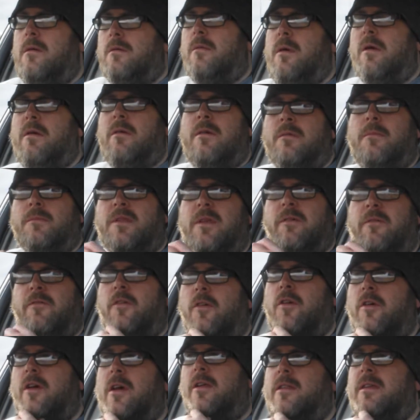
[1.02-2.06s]
Welcome
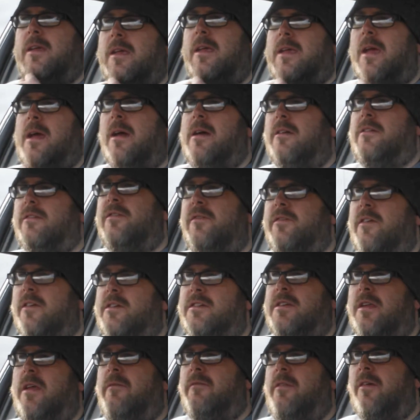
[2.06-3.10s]
to Gutty Cars'
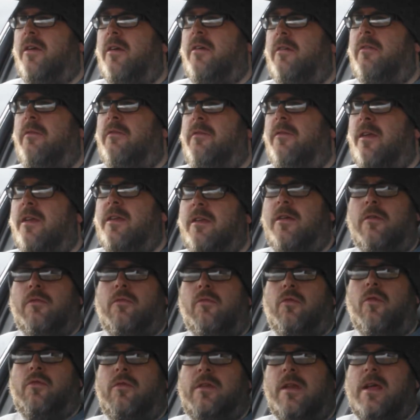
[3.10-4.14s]
first ever video
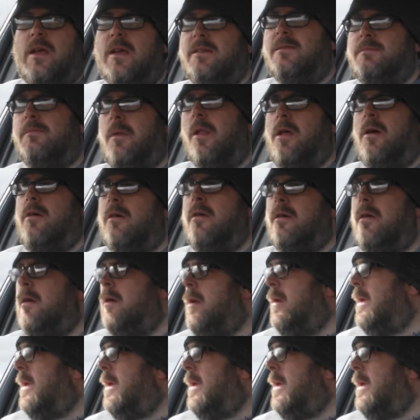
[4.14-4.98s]
road test blog.